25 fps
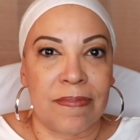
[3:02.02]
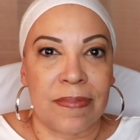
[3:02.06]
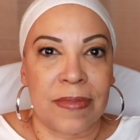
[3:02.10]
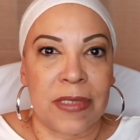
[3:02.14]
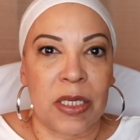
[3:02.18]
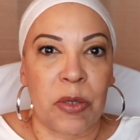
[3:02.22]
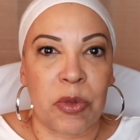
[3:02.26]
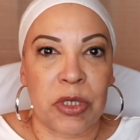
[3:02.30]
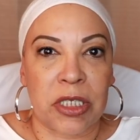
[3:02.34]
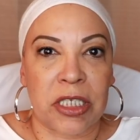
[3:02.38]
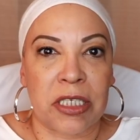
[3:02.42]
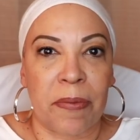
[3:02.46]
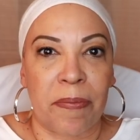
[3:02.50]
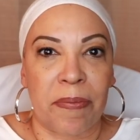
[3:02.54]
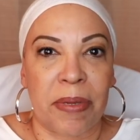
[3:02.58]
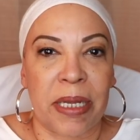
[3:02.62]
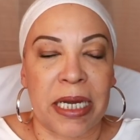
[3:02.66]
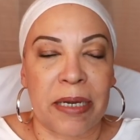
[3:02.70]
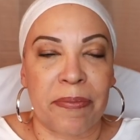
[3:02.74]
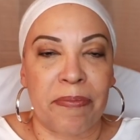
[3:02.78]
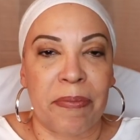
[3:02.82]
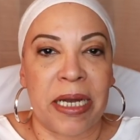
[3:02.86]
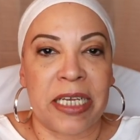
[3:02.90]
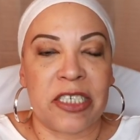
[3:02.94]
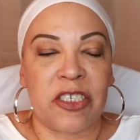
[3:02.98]
There was some
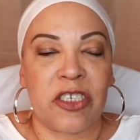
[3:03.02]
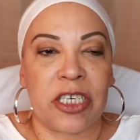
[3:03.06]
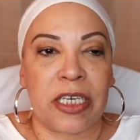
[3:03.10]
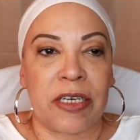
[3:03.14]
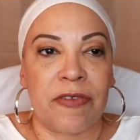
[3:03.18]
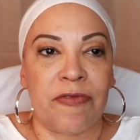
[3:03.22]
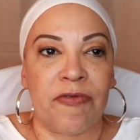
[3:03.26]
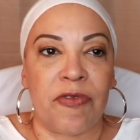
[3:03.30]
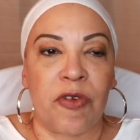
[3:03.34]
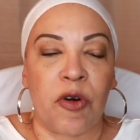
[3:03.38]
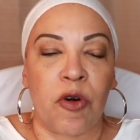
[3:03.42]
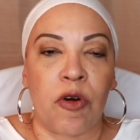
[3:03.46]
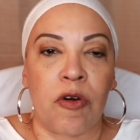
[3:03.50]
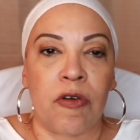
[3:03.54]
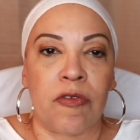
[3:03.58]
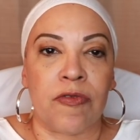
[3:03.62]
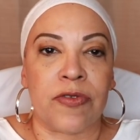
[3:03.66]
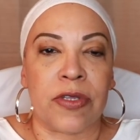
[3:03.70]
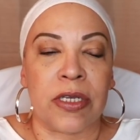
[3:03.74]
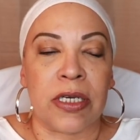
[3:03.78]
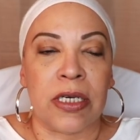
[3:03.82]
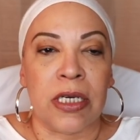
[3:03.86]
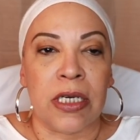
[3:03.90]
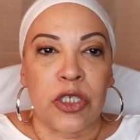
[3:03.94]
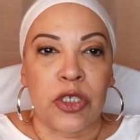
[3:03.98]
black magic
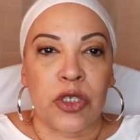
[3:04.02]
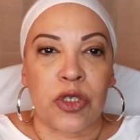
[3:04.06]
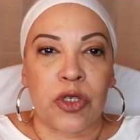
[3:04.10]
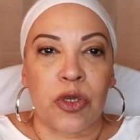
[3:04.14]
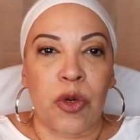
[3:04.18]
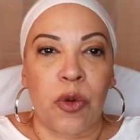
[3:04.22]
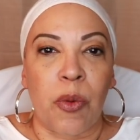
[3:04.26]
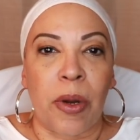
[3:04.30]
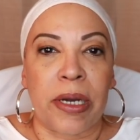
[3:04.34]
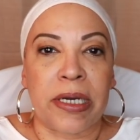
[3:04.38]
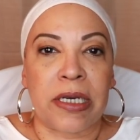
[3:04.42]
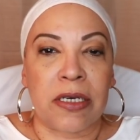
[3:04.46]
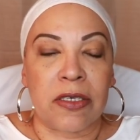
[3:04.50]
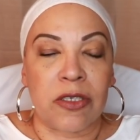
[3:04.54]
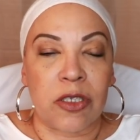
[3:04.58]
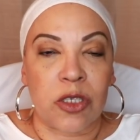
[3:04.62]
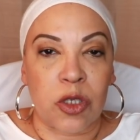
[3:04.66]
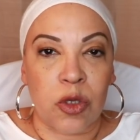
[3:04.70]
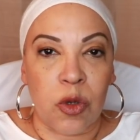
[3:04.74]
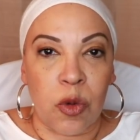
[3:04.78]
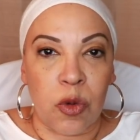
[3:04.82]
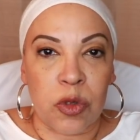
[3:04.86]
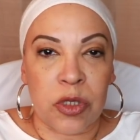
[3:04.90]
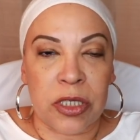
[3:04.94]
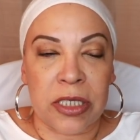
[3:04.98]
involved. So I
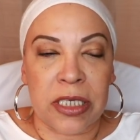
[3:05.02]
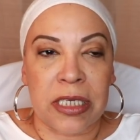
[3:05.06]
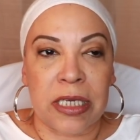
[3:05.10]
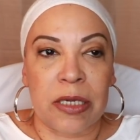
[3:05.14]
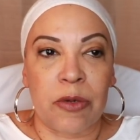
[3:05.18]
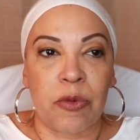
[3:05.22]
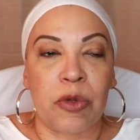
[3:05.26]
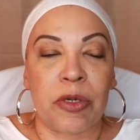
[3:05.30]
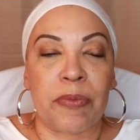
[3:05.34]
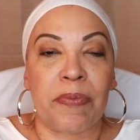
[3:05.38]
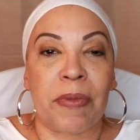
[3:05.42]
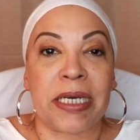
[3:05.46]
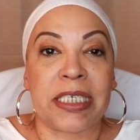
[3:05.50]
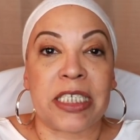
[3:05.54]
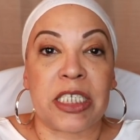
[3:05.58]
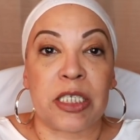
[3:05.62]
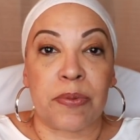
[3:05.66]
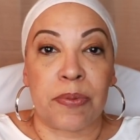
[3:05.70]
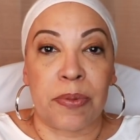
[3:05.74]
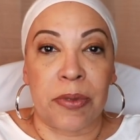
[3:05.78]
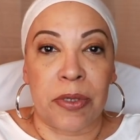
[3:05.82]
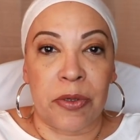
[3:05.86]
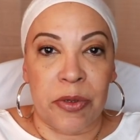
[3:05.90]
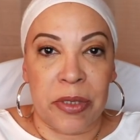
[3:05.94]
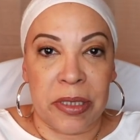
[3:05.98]
consulted it with my
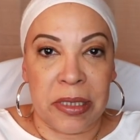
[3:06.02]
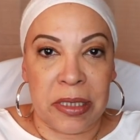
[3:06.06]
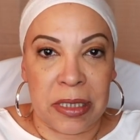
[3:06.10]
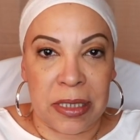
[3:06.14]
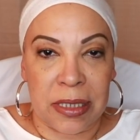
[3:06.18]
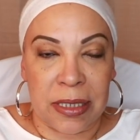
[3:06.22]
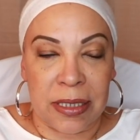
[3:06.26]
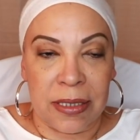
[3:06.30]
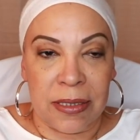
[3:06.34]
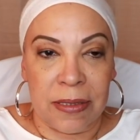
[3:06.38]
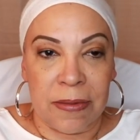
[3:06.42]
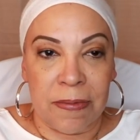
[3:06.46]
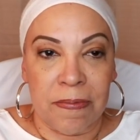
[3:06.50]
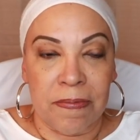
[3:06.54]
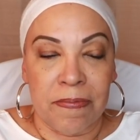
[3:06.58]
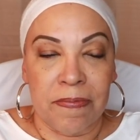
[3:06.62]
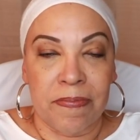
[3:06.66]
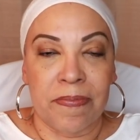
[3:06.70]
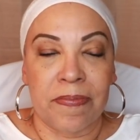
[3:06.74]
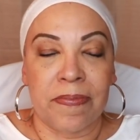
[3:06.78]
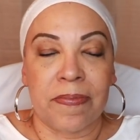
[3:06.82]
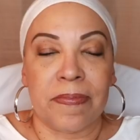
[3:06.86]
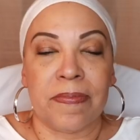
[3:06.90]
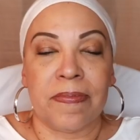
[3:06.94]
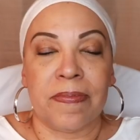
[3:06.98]
spirits,
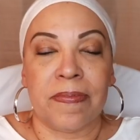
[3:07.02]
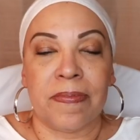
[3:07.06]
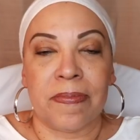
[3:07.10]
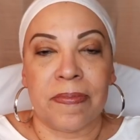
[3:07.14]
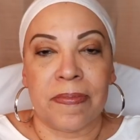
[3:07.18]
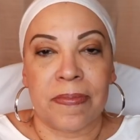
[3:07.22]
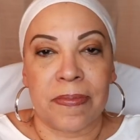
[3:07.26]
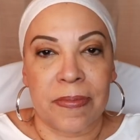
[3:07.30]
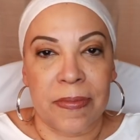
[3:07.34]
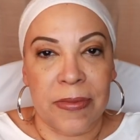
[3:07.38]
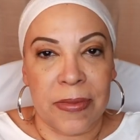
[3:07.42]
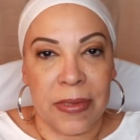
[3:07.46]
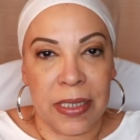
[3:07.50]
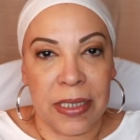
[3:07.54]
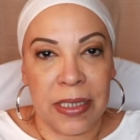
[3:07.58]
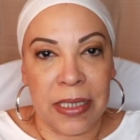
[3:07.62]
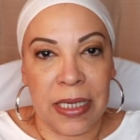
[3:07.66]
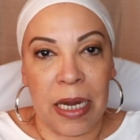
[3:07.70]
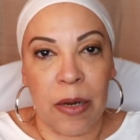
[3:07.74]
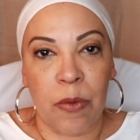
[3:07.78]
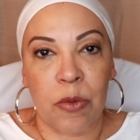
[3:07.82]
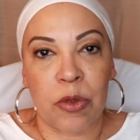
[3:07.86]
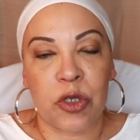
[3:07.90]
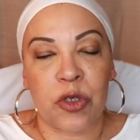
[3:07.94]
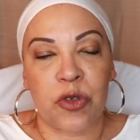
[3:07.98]

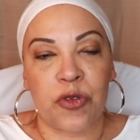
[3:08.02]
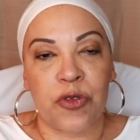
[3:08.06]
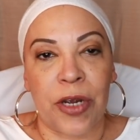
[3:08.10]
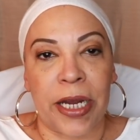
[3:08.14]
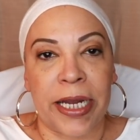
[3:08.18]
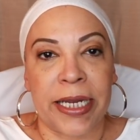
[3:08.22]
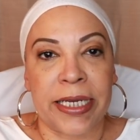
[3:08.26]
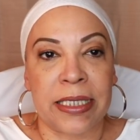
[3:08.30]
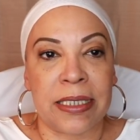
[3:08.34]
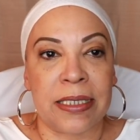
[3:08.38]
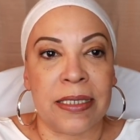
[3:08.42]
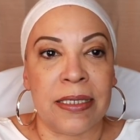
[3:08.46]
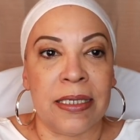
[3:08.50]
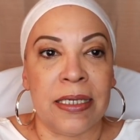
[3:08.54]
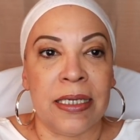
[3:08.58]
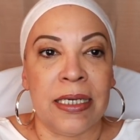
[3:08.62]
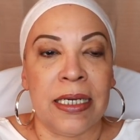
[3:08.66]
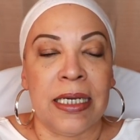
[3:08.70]
and I was right.